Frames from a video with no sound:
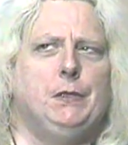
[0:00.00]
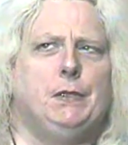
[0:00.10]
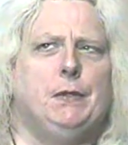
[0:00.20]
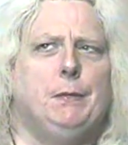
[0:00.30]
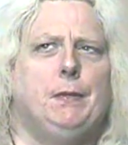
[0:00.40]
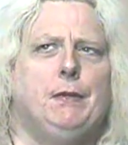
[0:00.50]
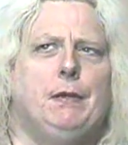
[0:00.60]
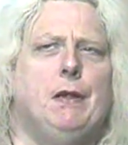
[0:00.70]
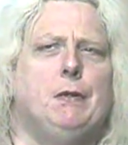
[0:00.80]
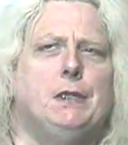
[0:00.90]
It's only been
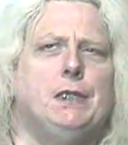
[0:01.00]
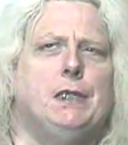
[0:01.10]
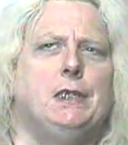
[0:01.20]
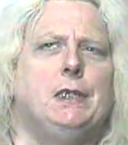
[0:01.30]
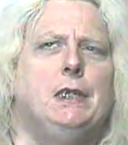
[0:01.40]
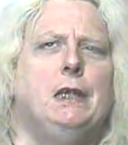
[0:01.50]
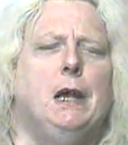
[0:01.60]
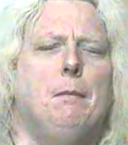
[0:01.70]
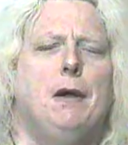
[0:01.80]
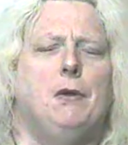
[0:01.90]
around since
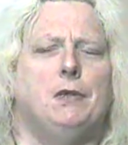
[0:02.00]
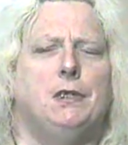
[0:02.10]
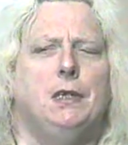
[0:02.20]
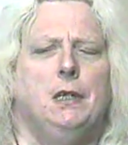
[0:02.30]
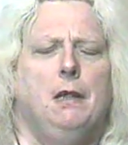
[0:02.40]
about